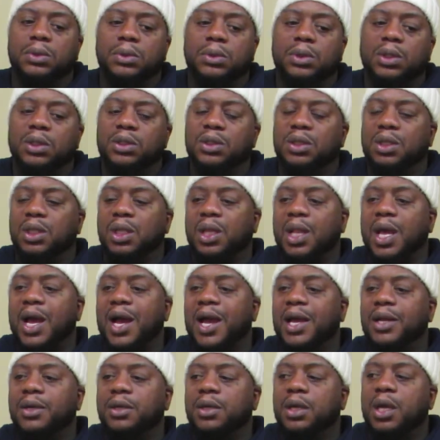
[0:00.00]
It's a
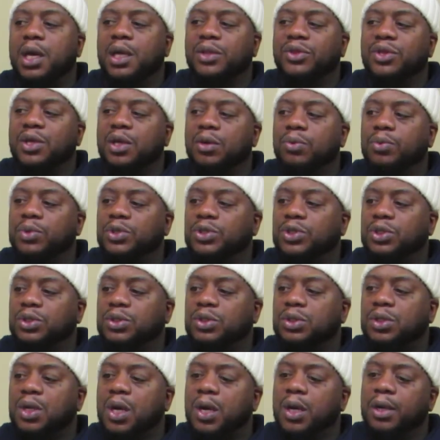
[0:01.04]
lot. I think we should
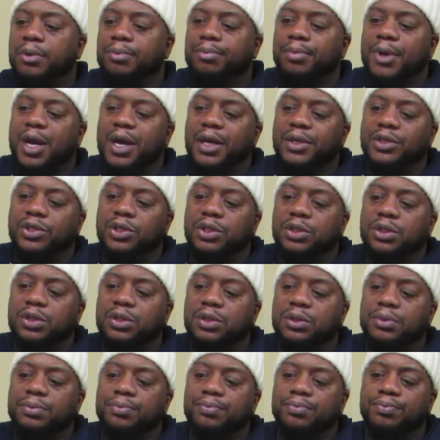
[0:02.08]
start by
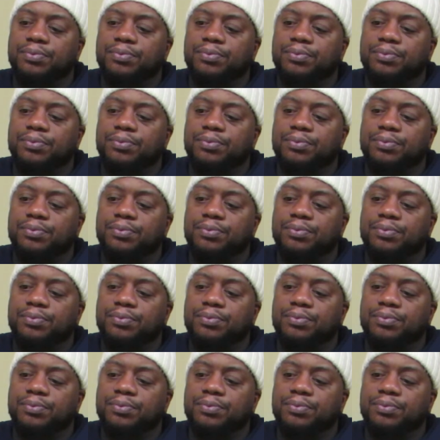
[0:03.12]
just